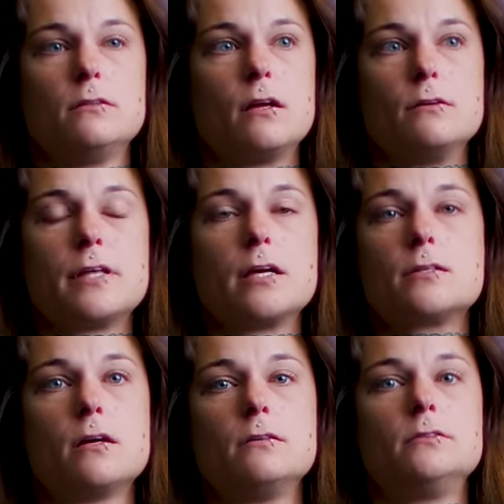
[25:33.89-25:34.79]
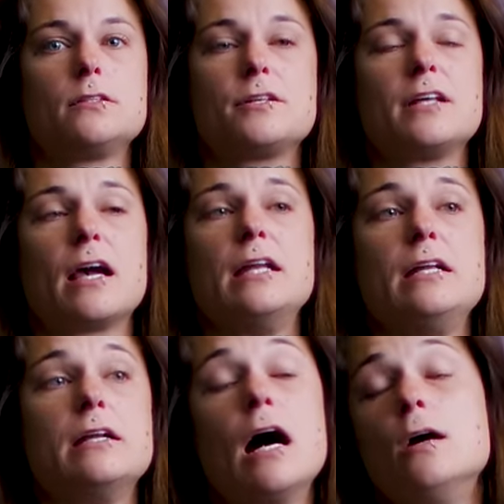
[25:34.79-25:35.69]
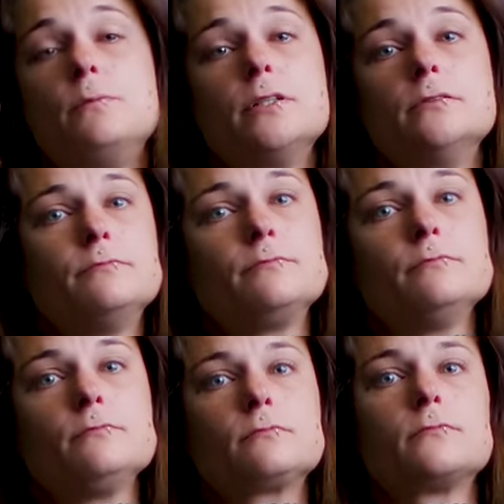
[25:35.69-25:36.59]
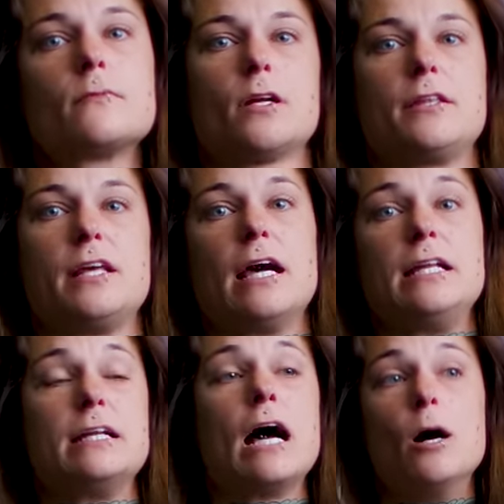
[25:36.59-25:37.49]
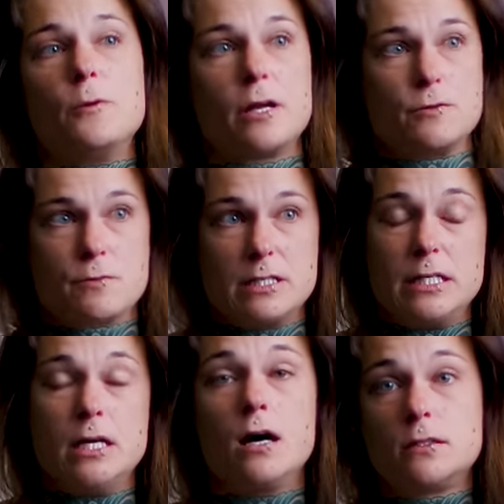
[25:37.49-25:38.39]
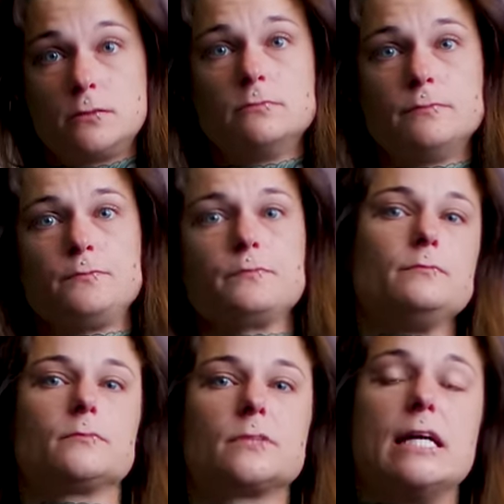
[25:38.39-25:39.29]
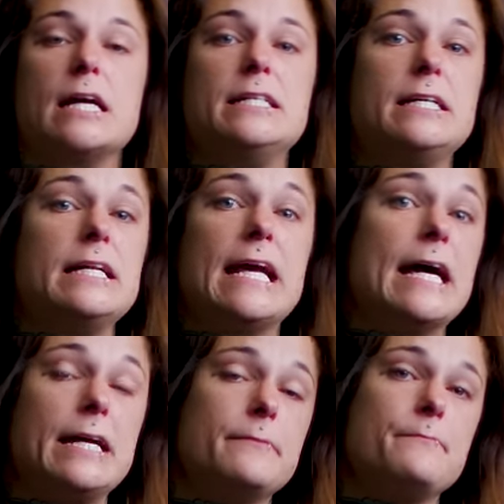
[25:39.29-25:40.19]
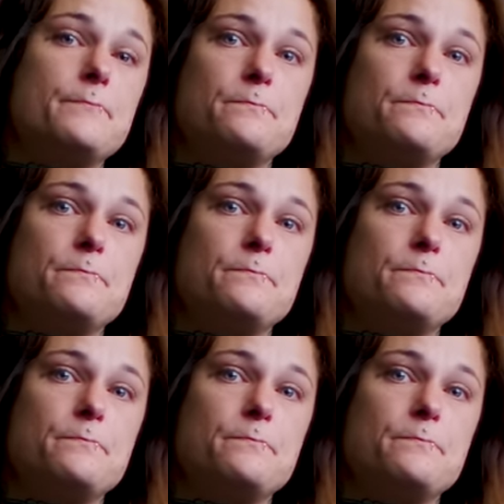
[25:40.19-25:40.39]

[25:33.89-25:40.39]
I don't think so. I just think I needed help. I think I needed help when I was really young and I didn't get it.